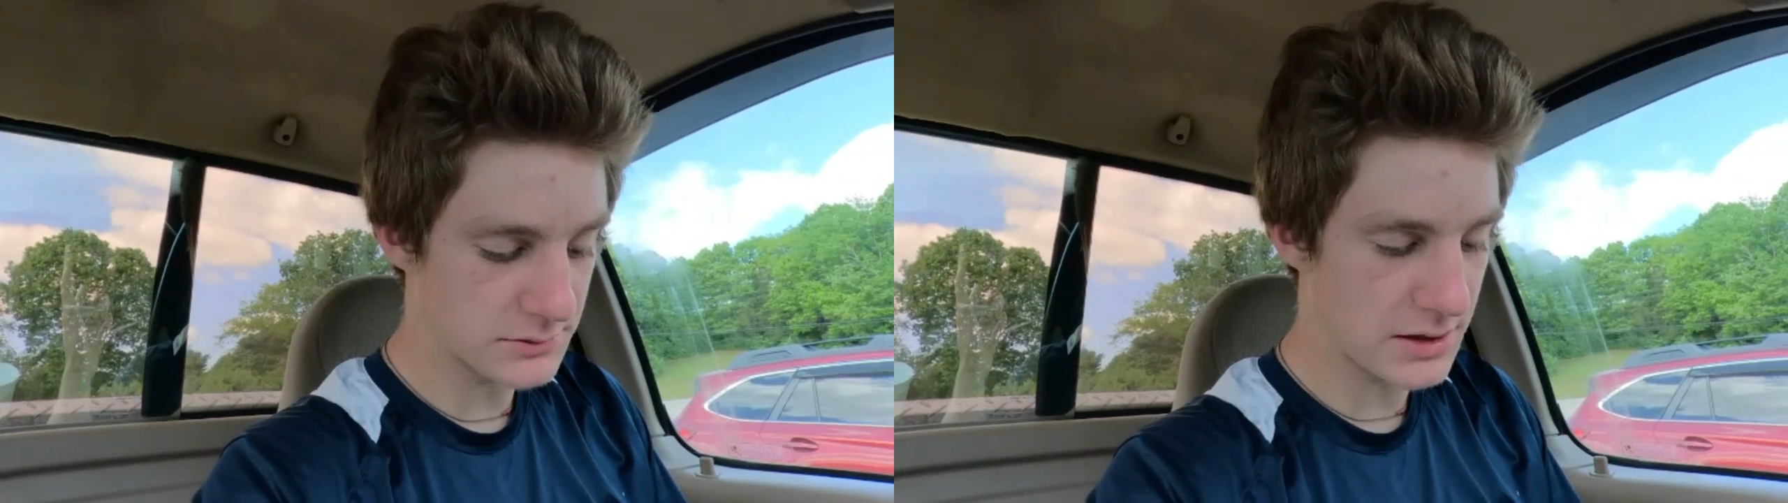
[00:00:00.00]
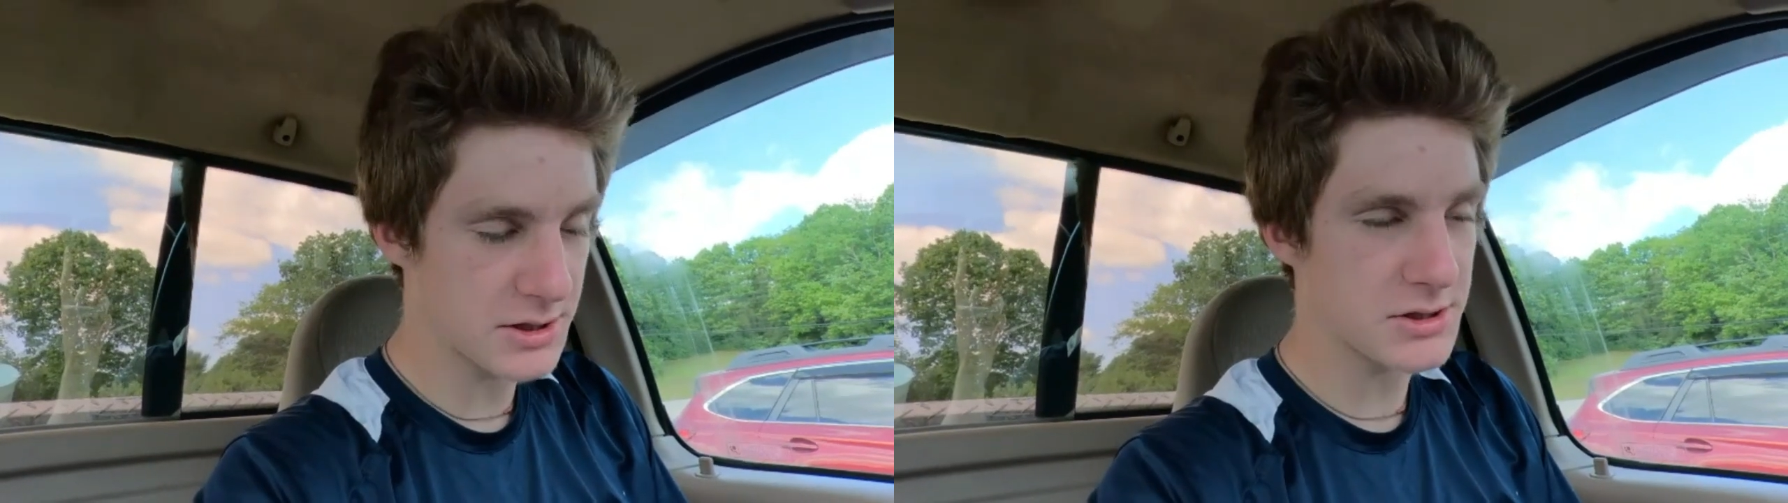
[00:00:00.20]

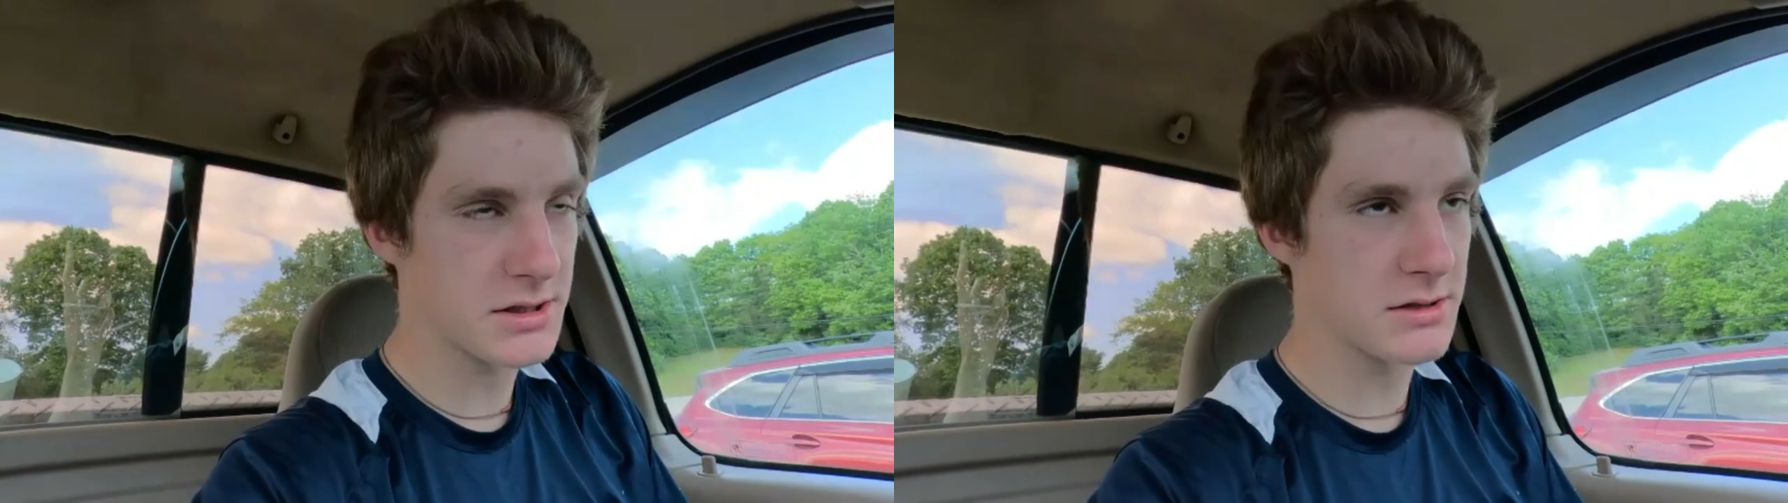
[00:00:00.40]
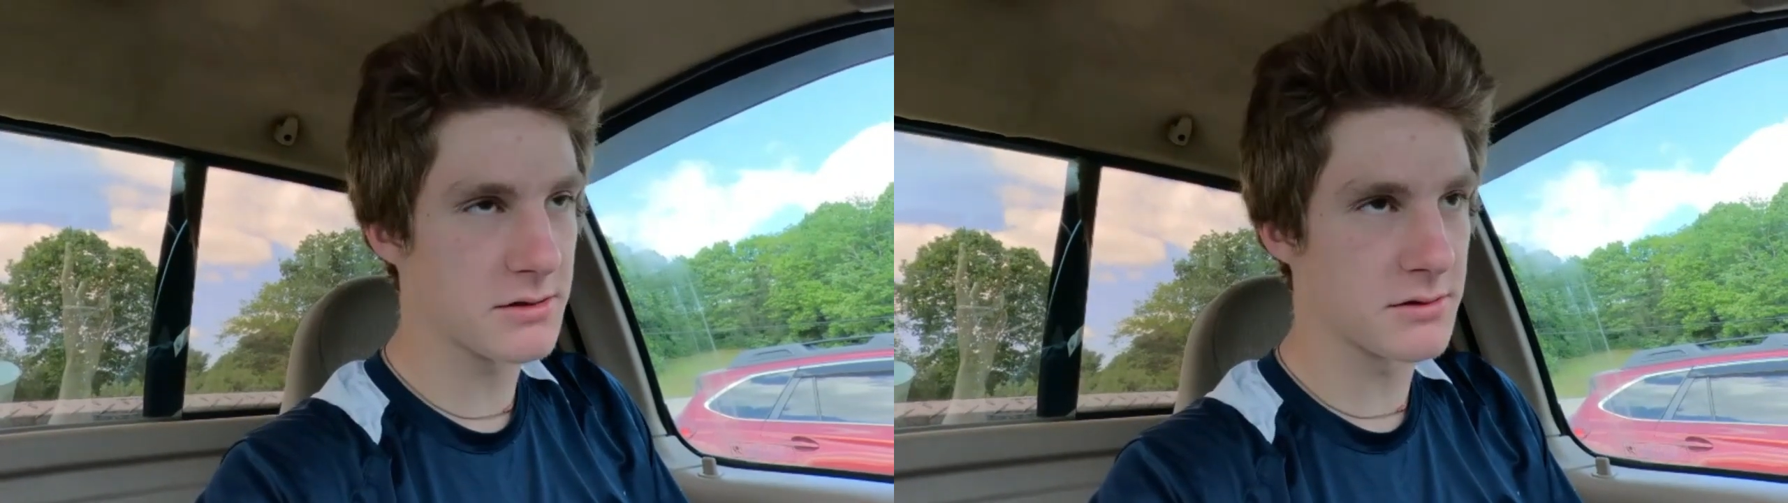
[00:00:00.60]
like a
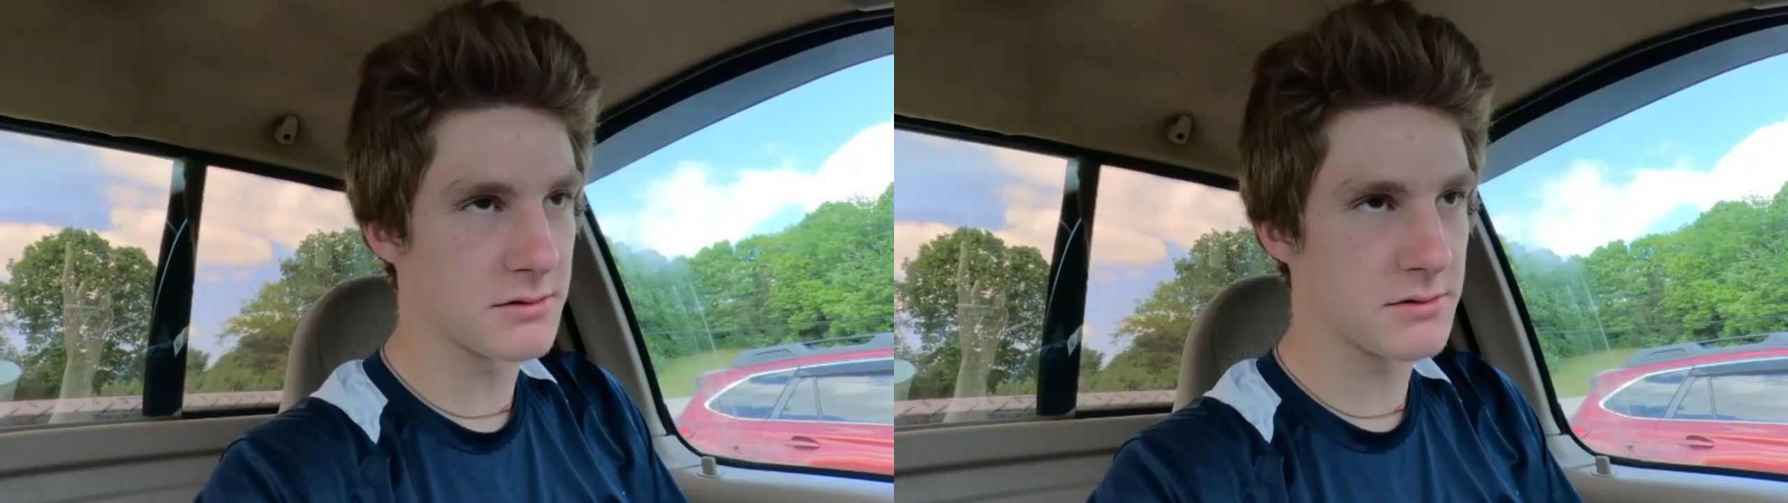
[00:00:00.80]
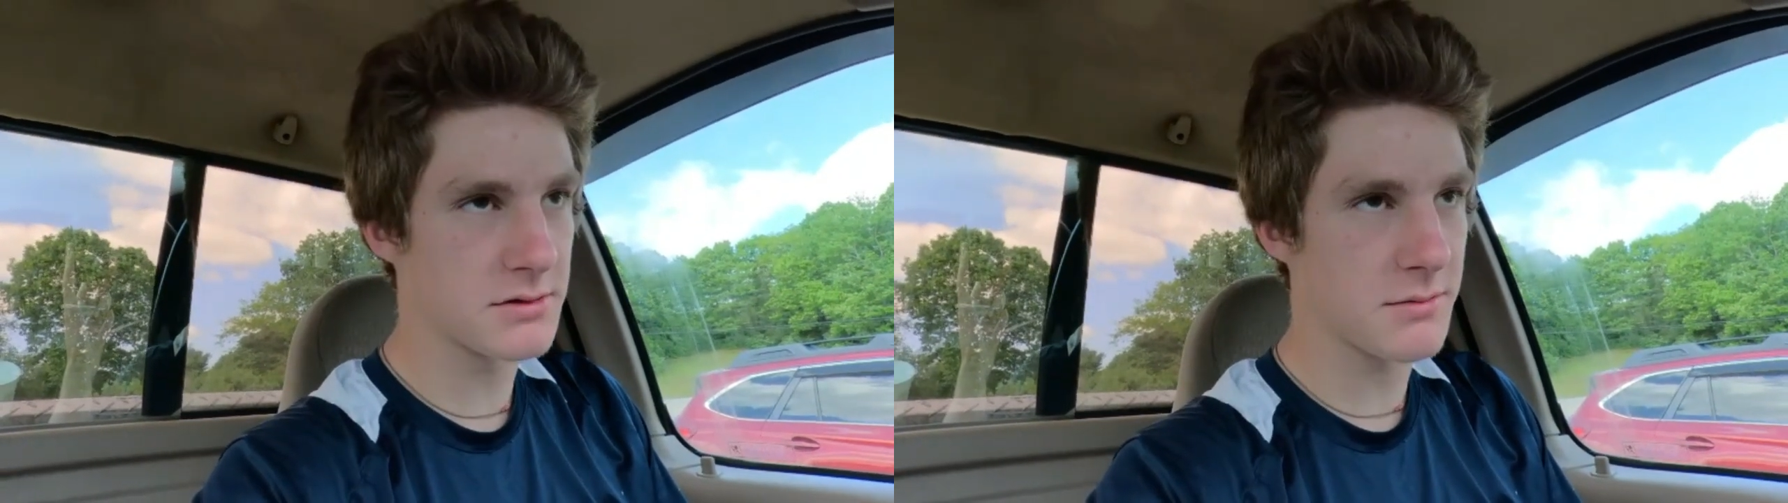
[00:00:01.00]
sheet or
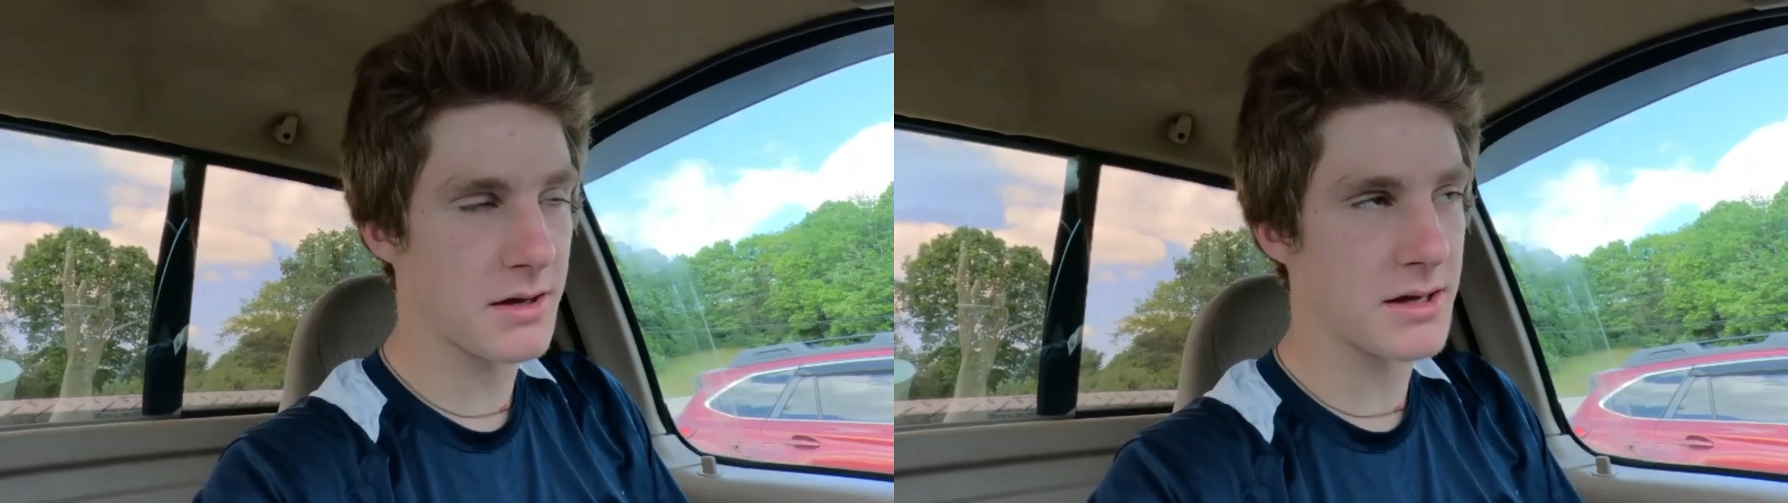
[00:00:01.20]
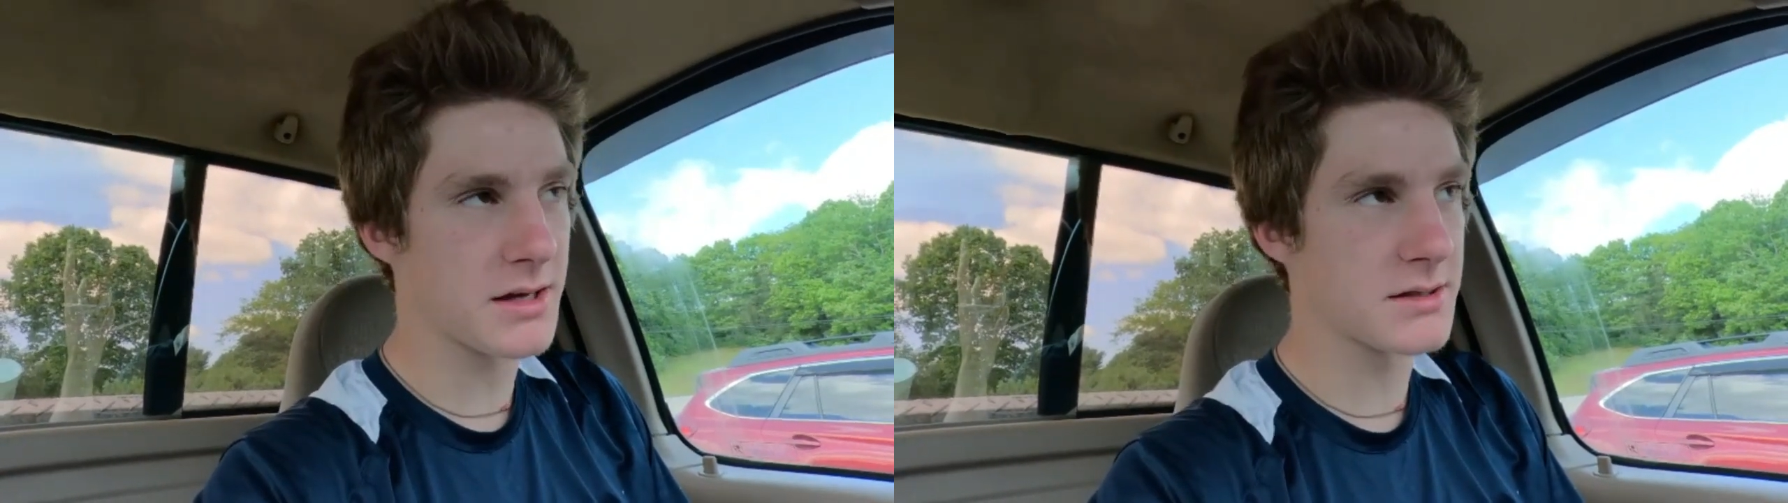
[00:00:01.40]
something,
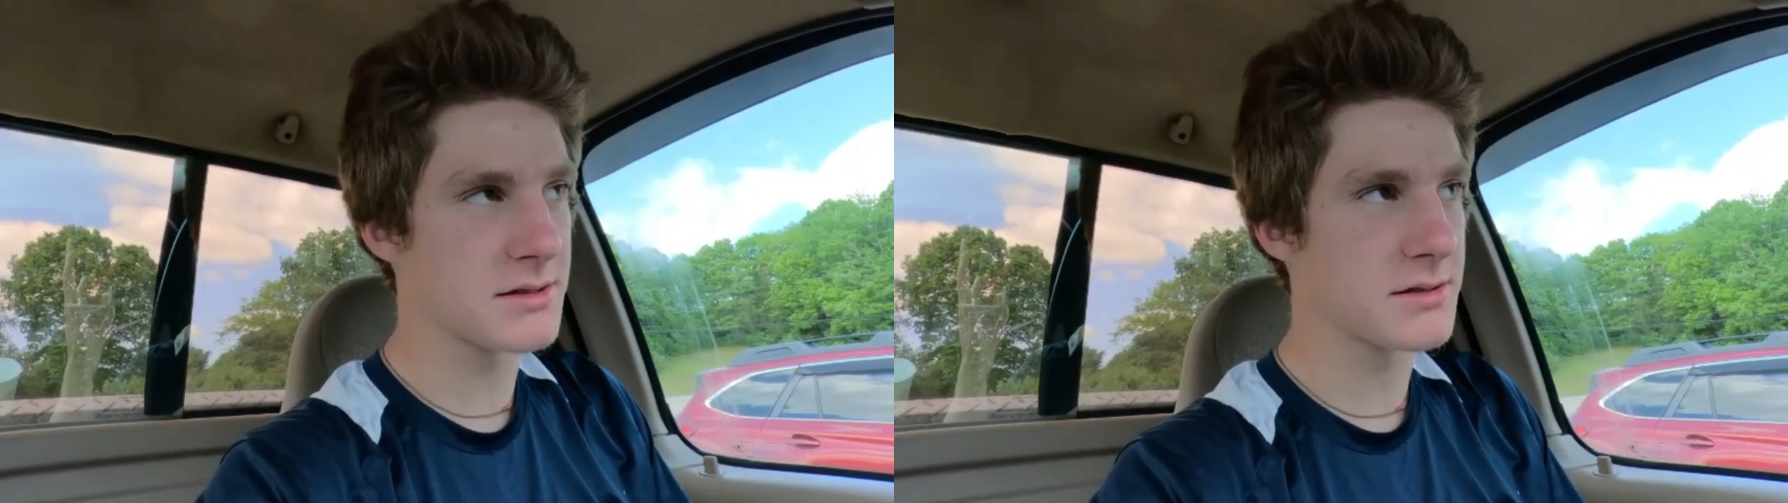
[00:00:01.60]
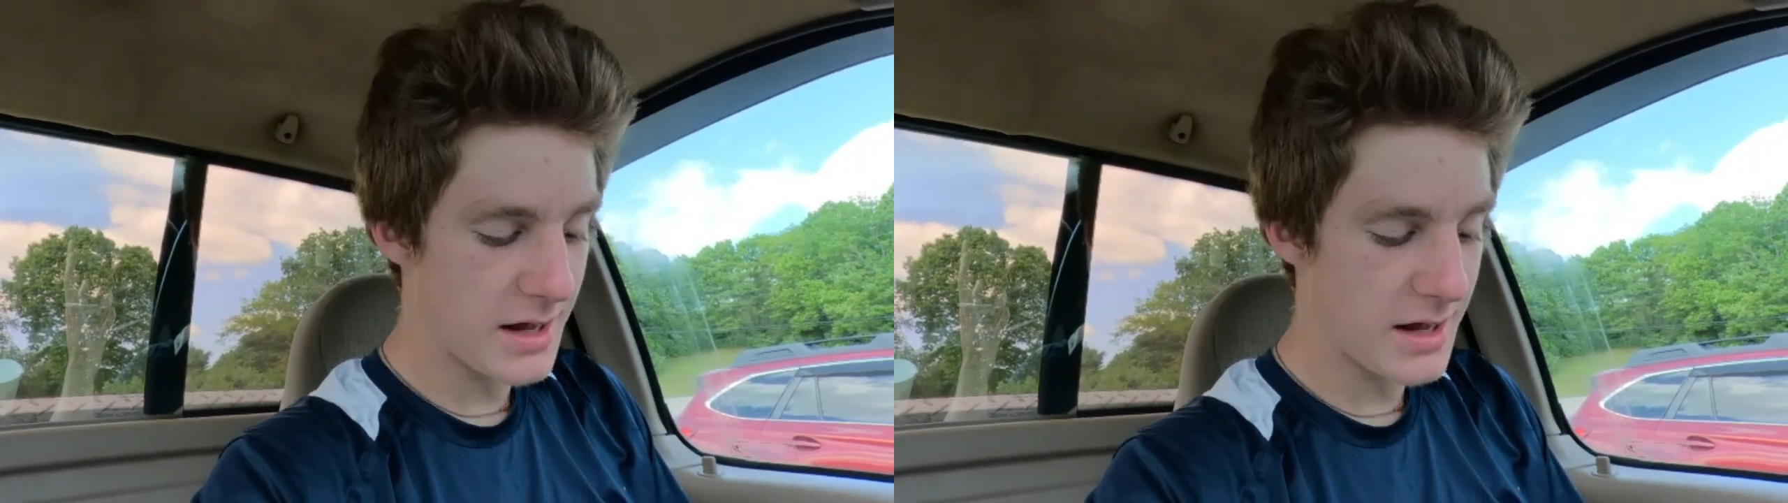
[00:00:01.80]
I guess.